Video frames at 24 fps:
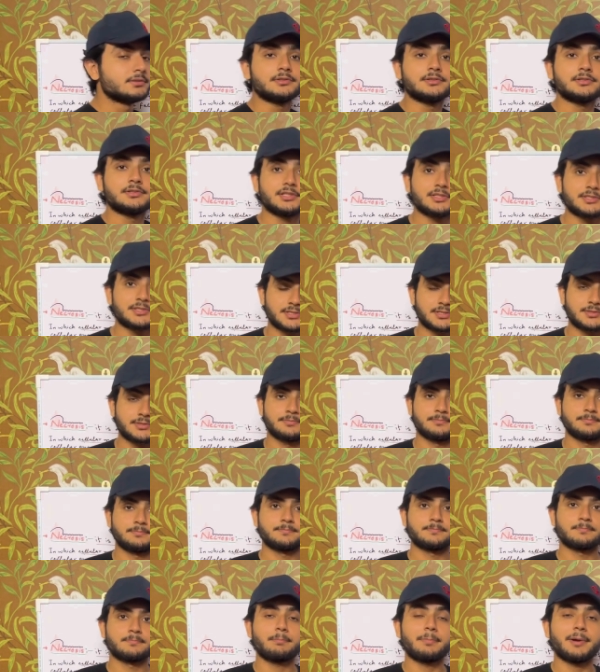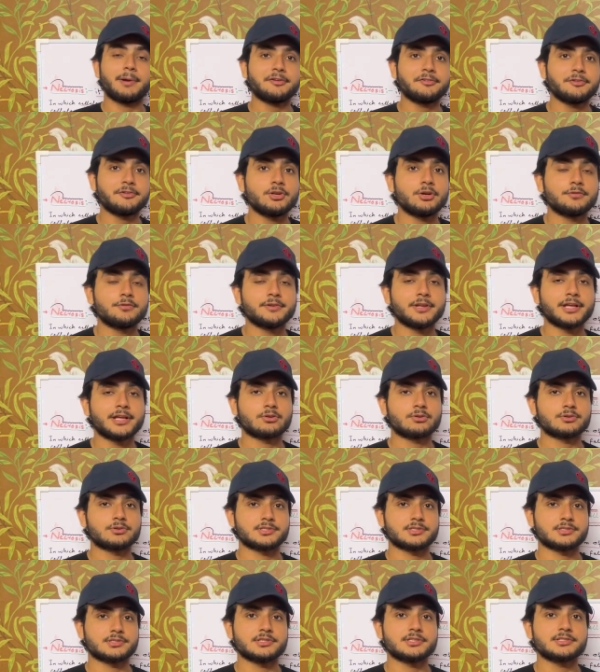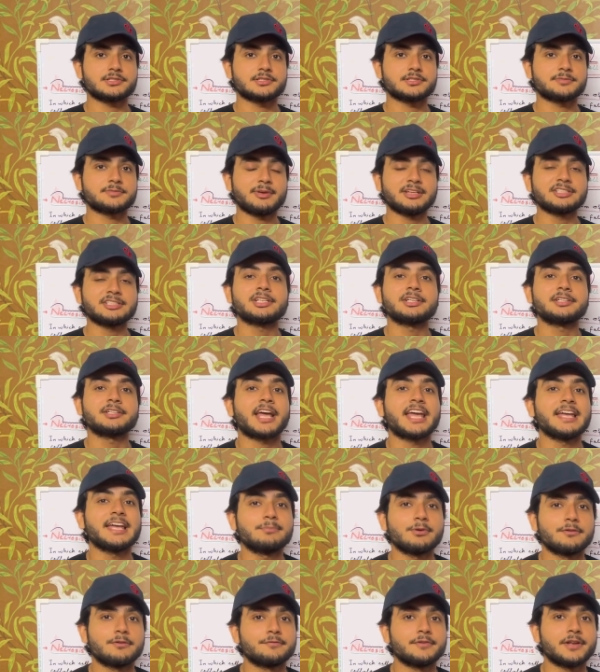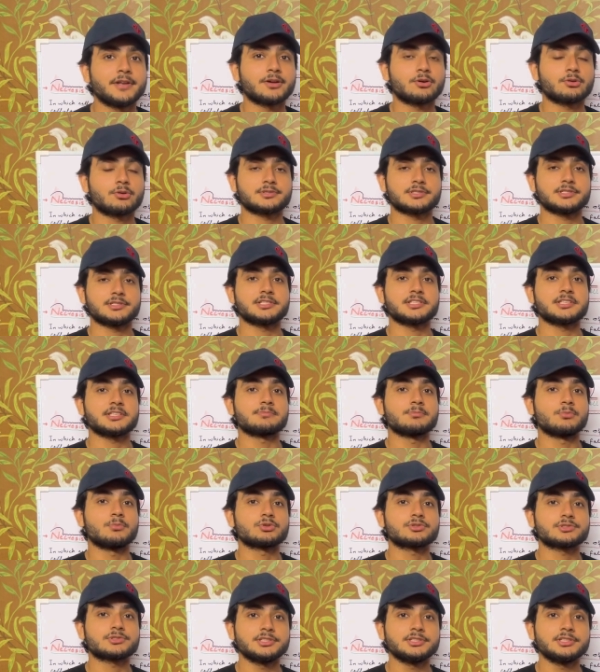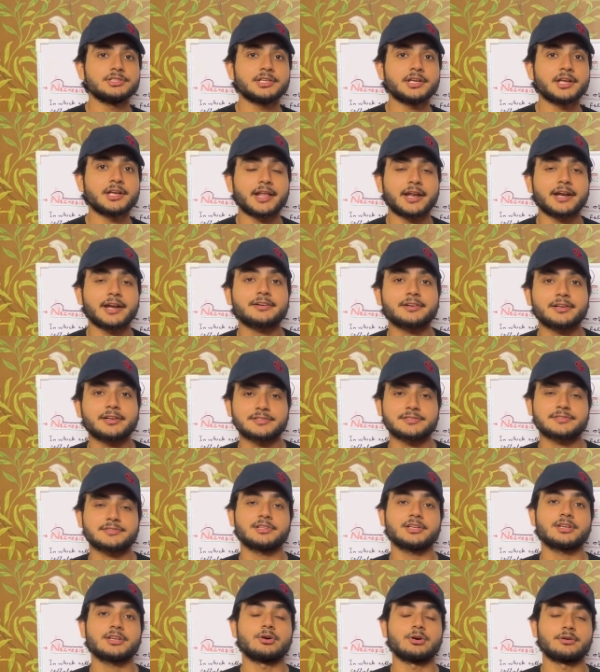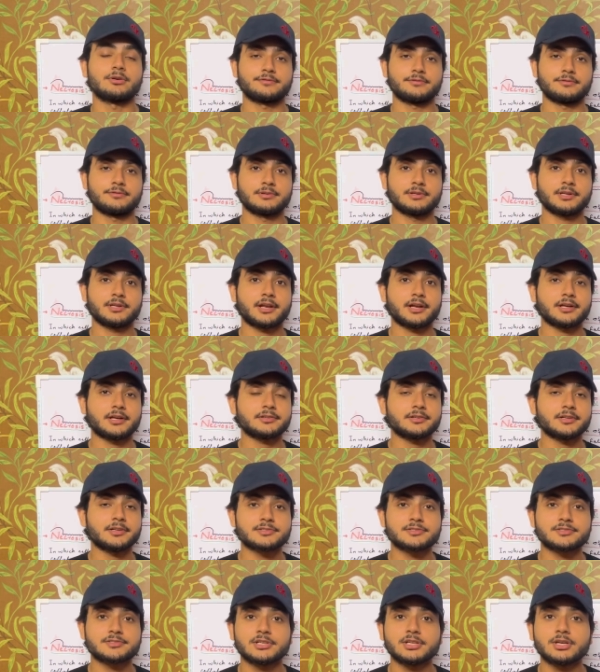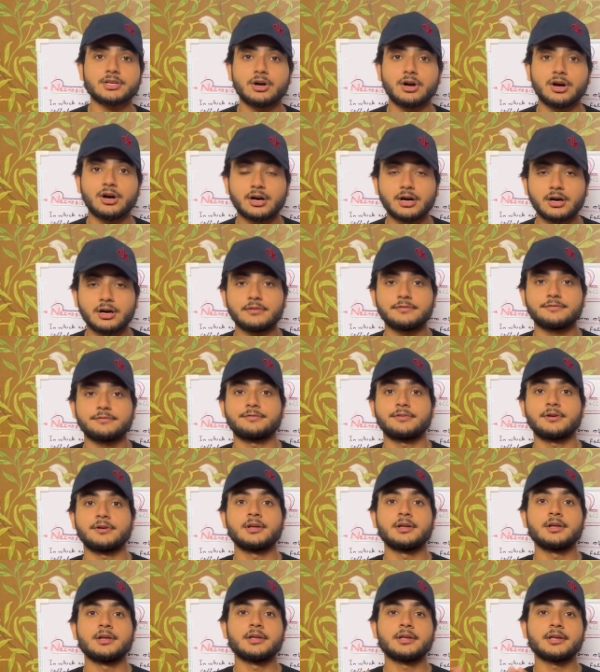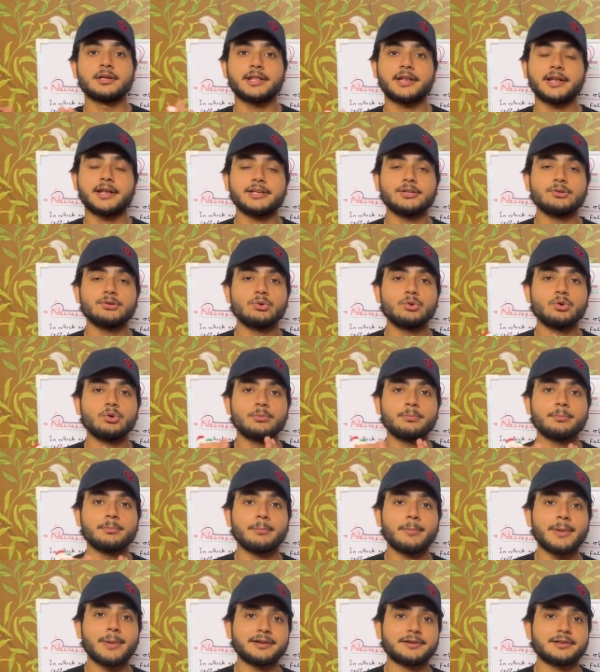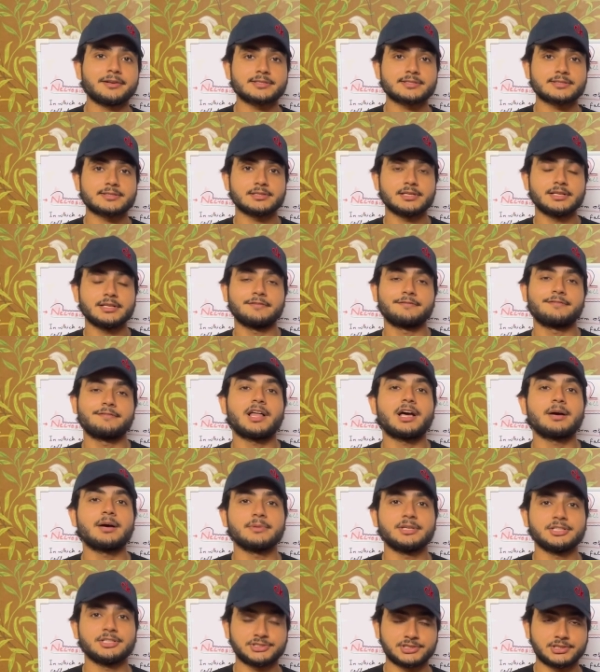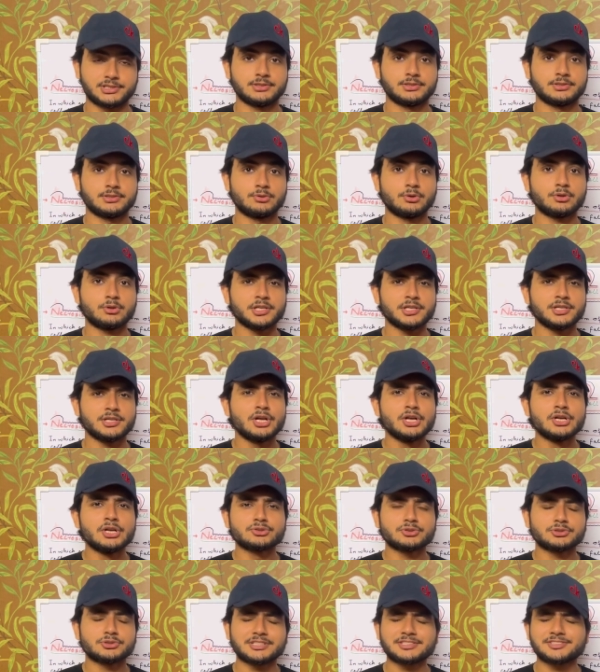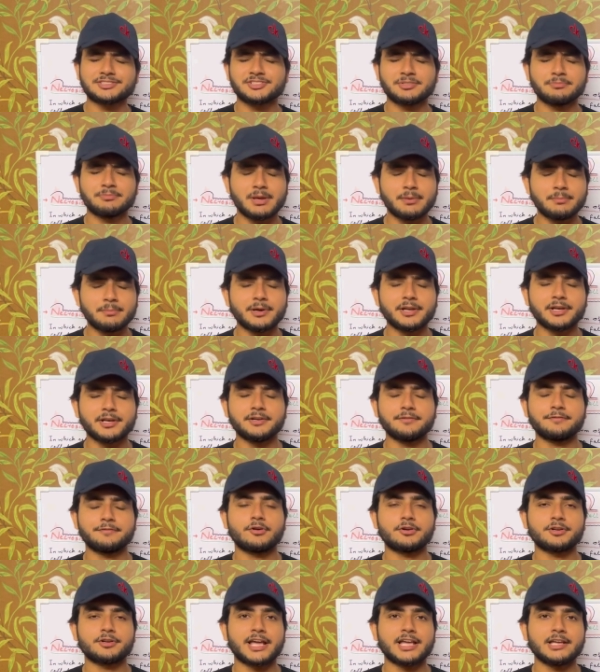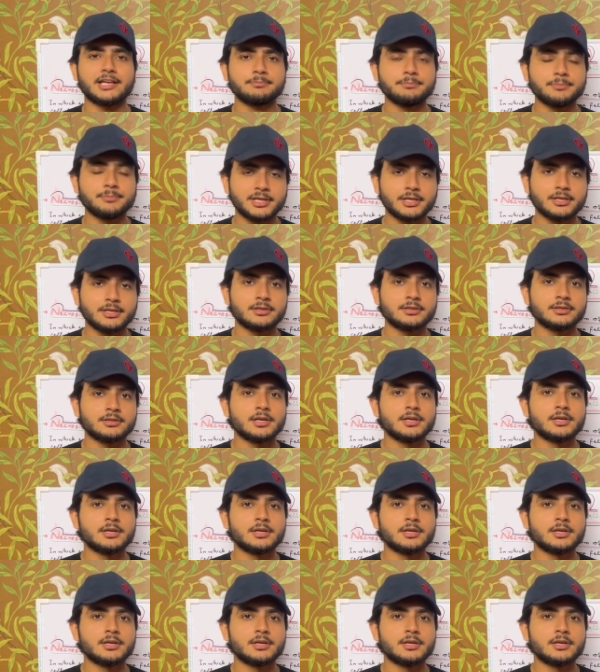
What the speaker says: this pattern of necrosis, this special type of necrosis, is mostly the characteristic of granulomatous inflammation. Okay, so just remember it for time being.